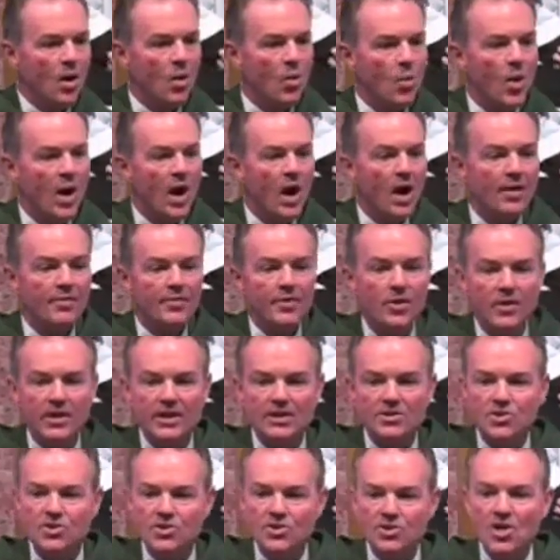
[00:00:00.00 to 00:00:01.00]
Well, there
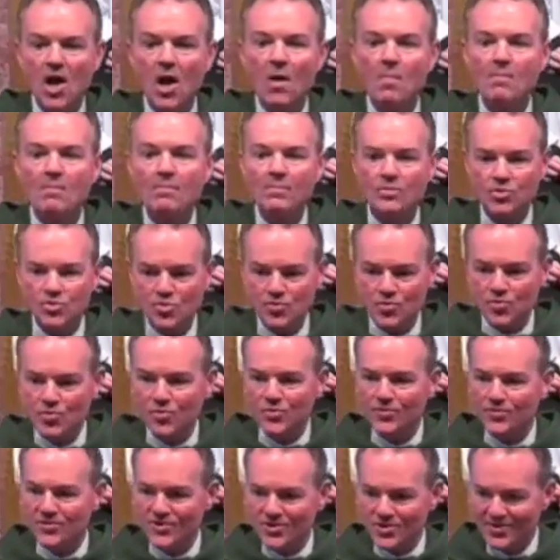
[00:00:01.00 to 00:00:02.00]
is some
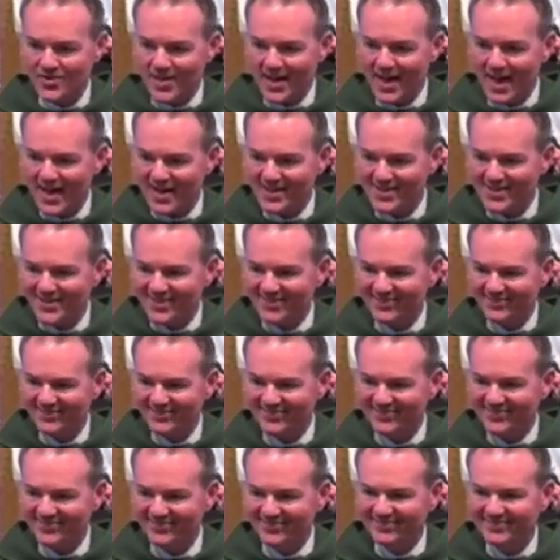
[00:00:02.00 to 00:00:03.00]
truth to that
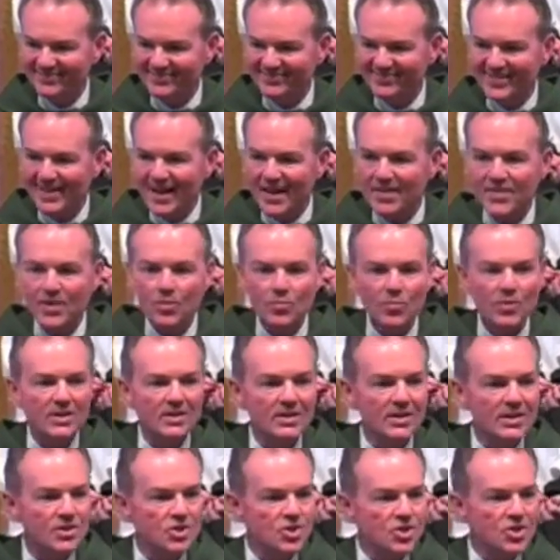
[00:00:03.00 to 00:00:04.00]

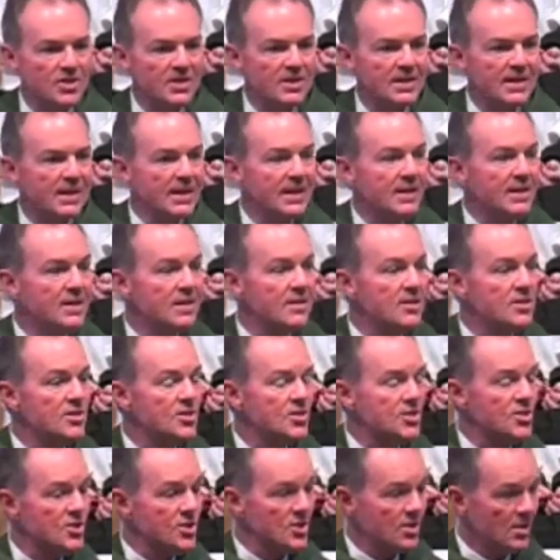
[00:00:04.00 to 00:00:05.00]
religion
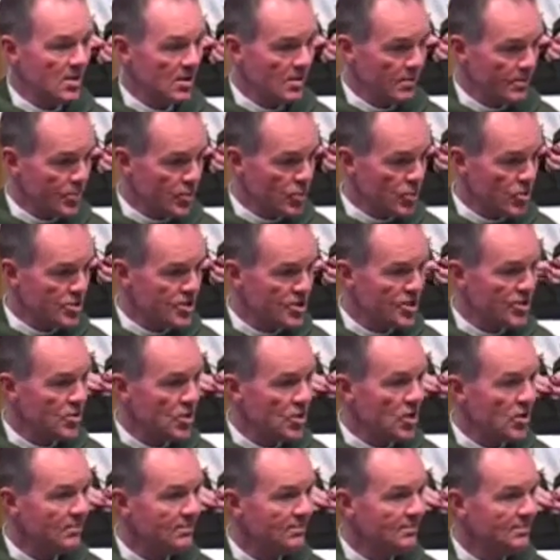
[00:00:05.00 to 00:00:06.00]
is
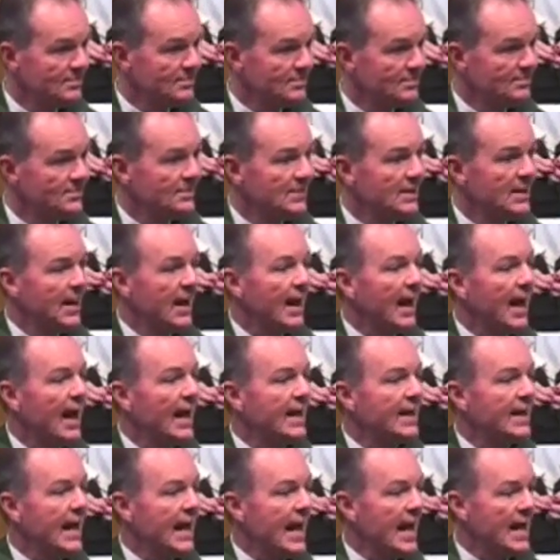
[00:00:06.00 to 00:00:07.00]
personal
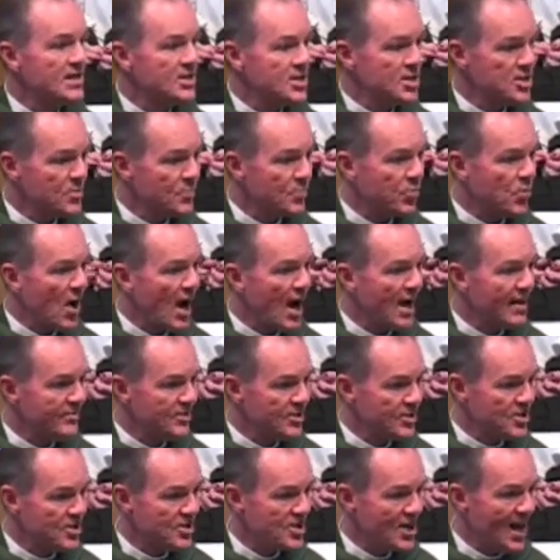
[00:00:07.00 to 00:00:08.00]
and has its
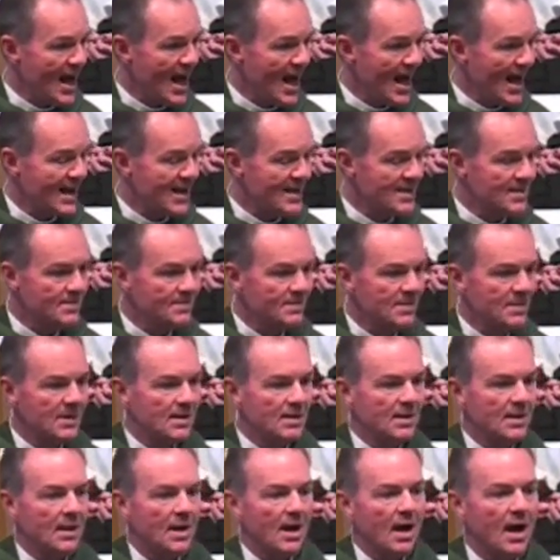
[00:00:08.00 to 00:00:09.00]
private side.
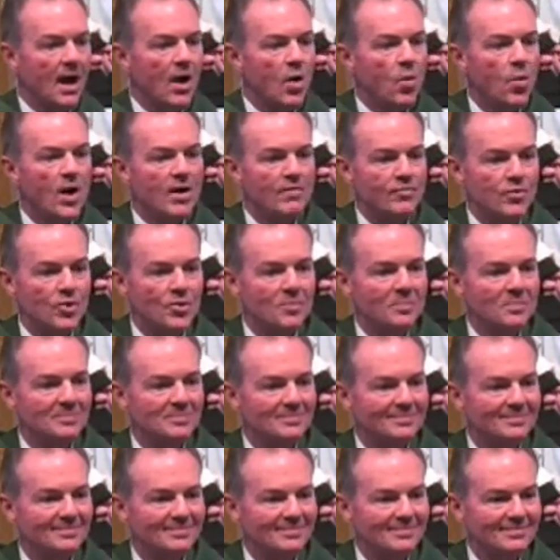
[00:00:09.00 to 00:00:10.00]
However,
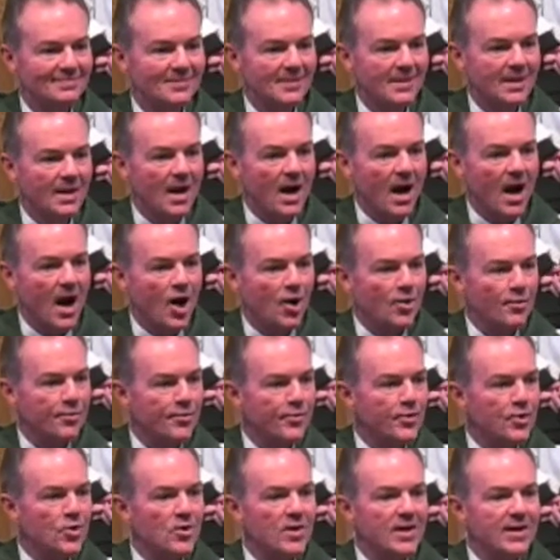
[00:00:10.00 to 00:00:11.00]
our
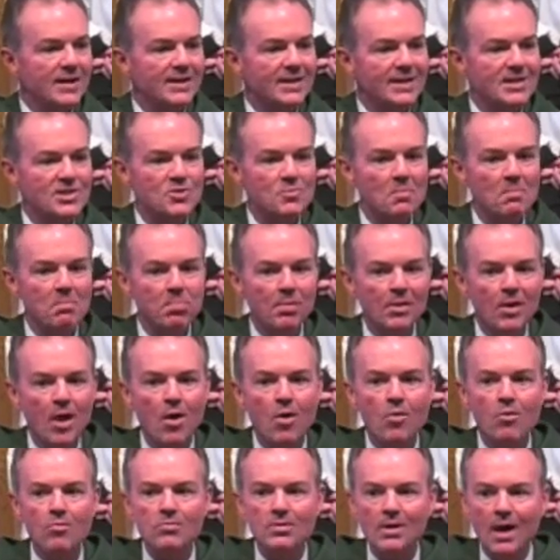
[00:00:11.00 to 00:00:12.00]
theory gets
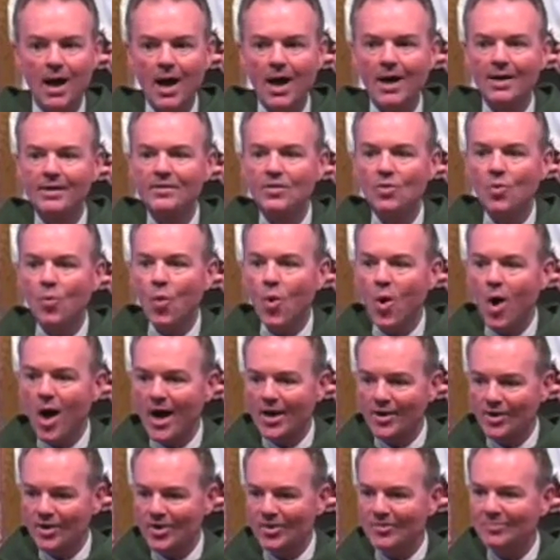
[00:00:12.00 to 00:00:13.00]
blown out of the
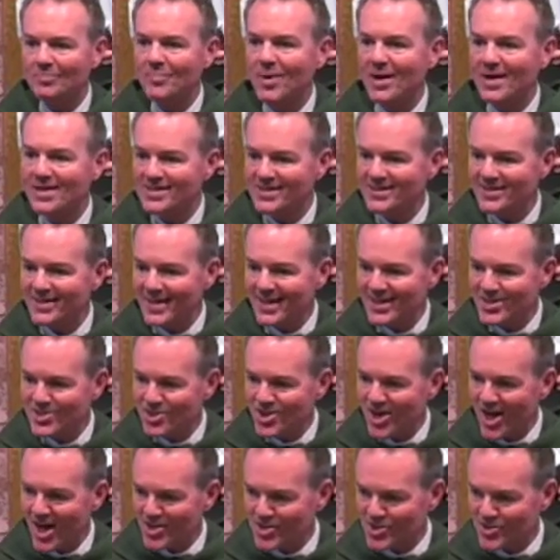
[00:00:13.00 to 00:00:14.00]
water by today's
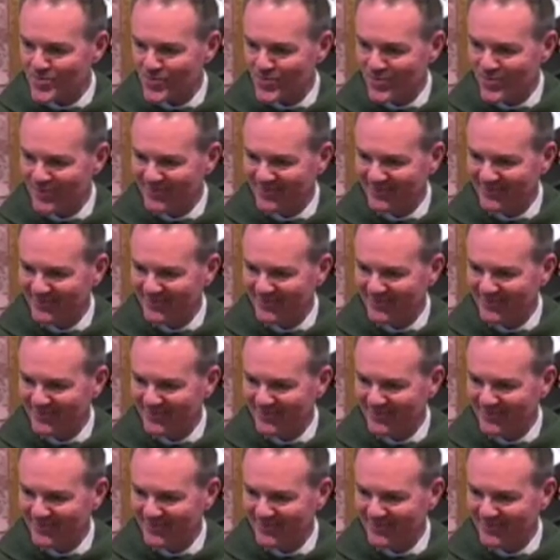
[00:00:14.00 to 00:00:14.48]
gospel.